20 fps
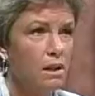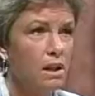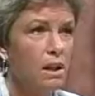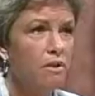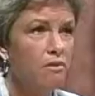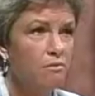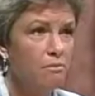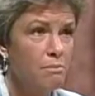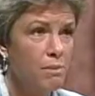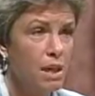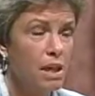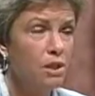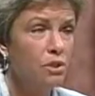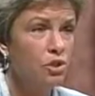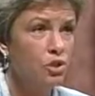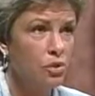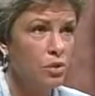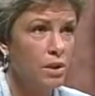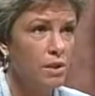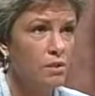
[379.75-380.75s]
have made
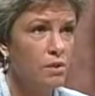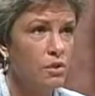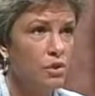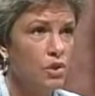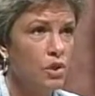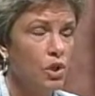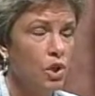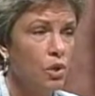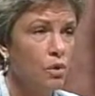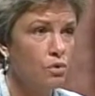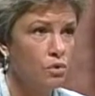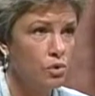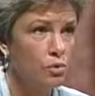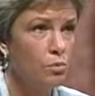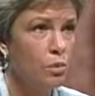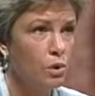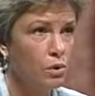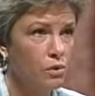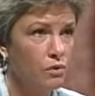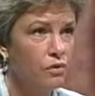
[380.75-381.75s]
choices to go
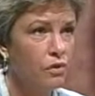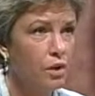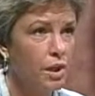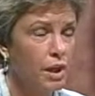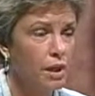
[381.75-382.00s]
smoke-free.